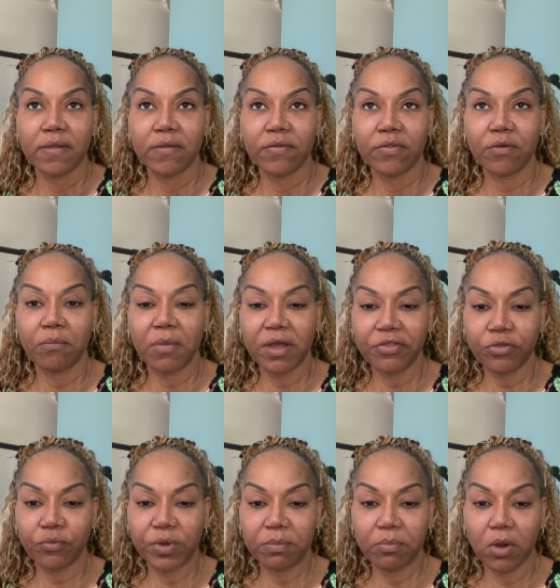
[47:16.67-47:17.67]
the month
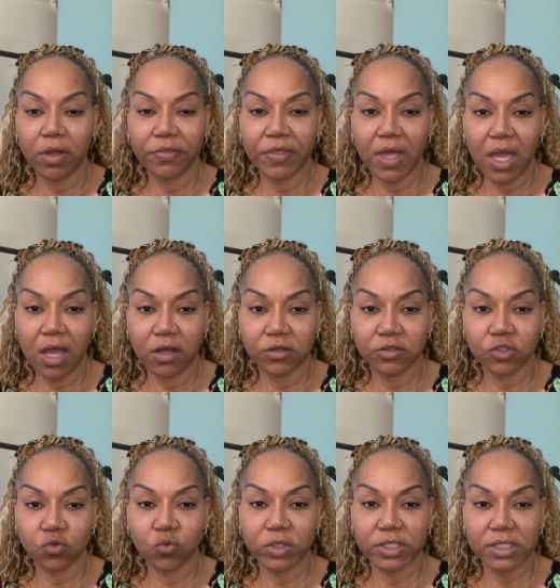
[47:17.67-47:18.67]
we bought the house
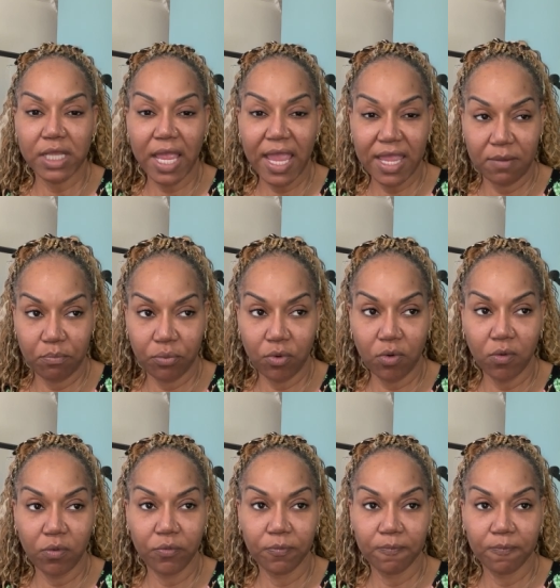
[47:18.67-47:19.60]
was April.